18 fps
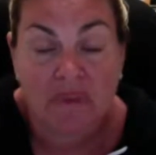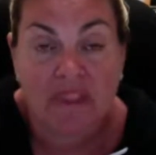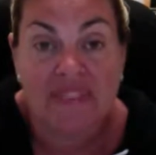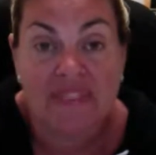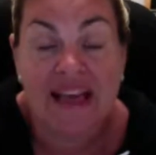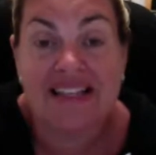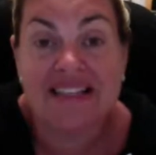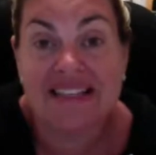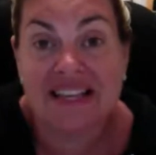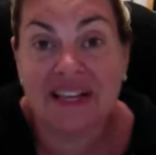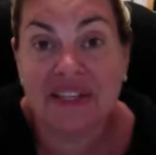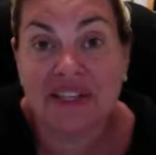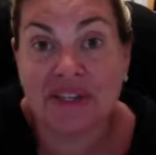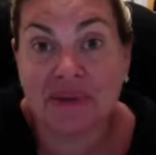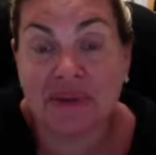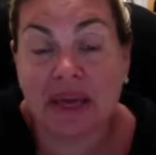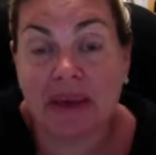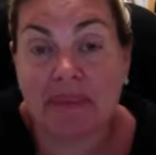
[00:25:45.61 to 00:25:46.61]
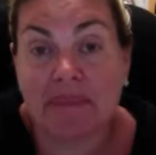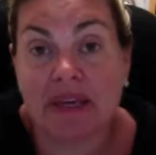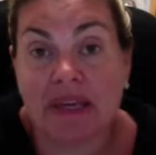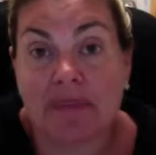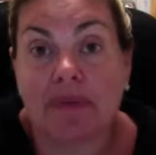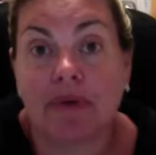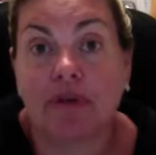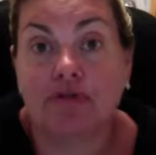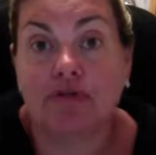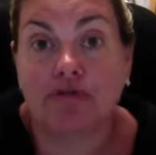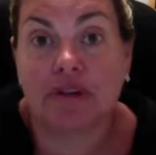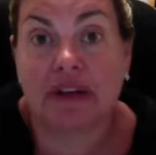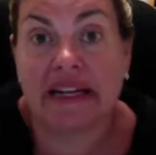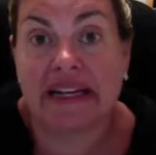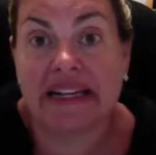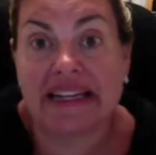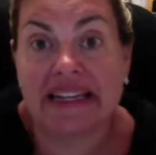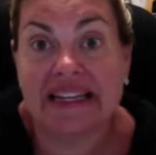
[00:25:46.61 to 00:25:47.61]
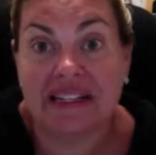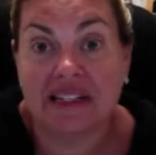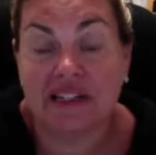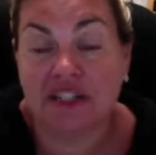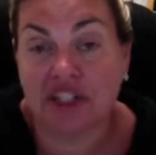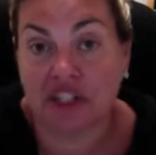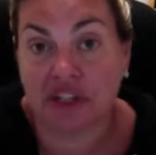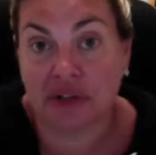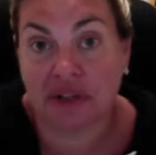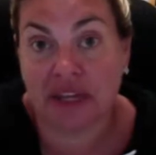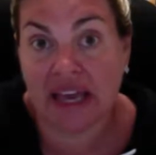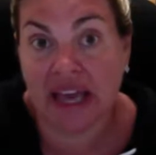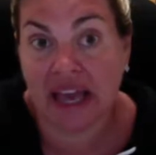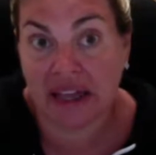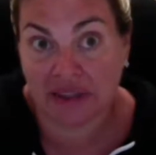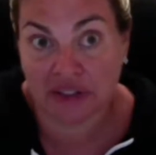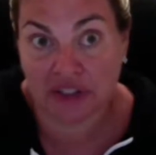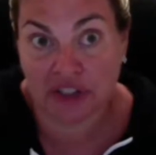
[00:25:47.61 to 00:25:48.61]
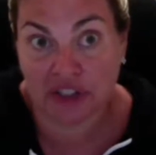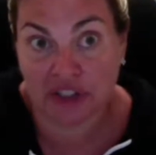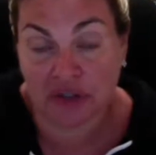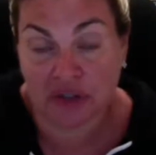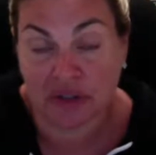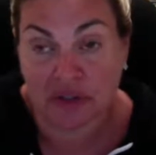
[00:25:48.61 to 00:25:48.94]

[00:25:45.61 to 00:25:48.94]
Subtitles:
That's how you get people written into your calendar.